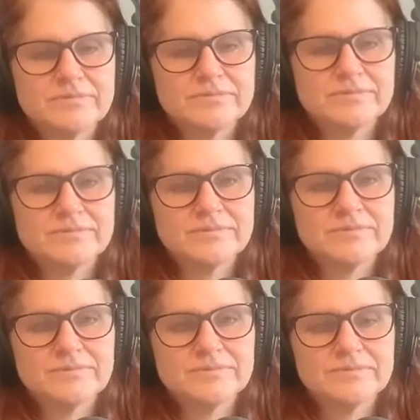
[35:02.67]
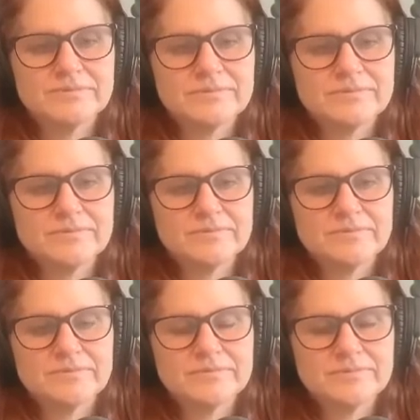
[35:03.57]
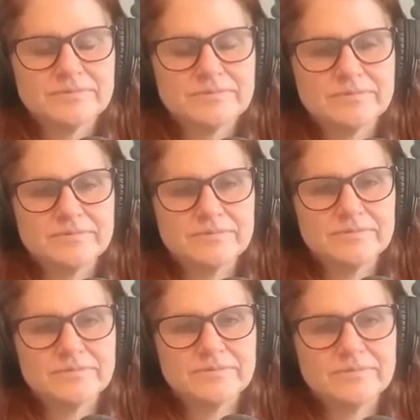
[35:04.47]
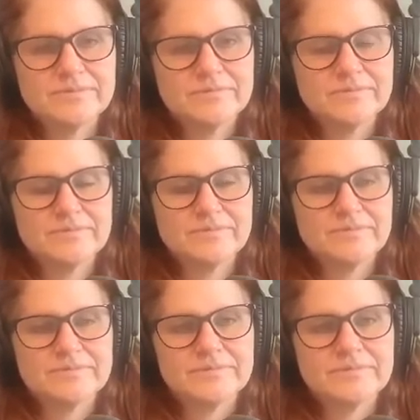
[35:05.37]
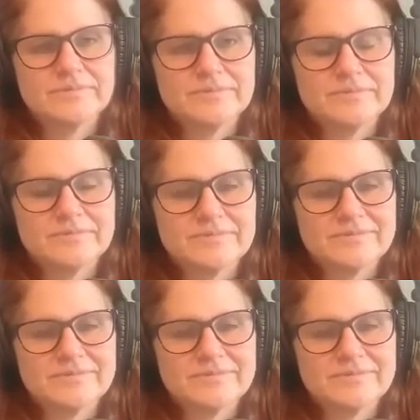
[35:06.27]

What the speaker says: (not speaking)